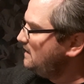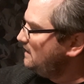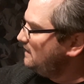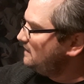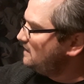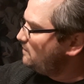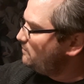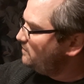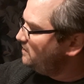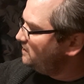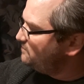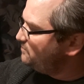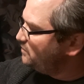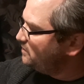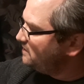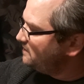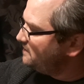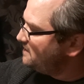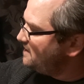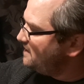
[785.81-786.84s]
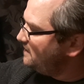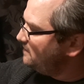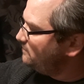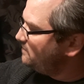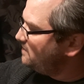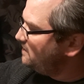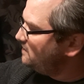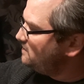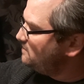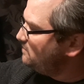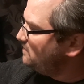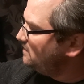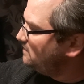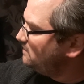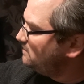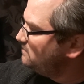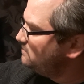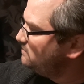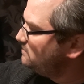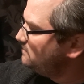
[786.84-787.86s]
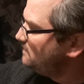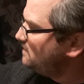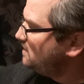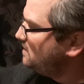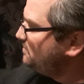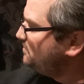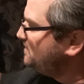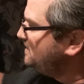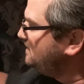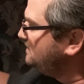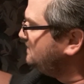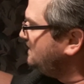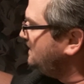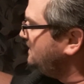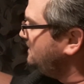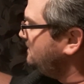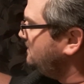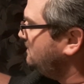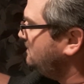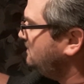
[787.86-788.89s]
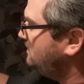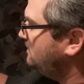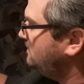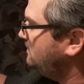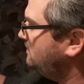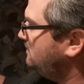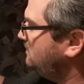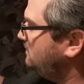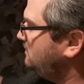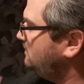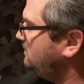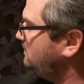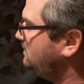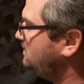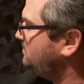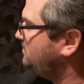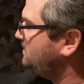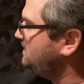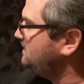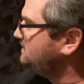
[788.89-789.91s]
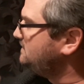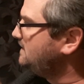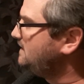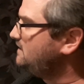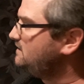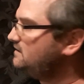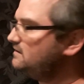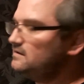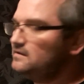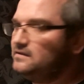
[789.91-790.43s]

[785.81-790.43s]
Now we're going to put a line right in the middle, up like that, and up like that.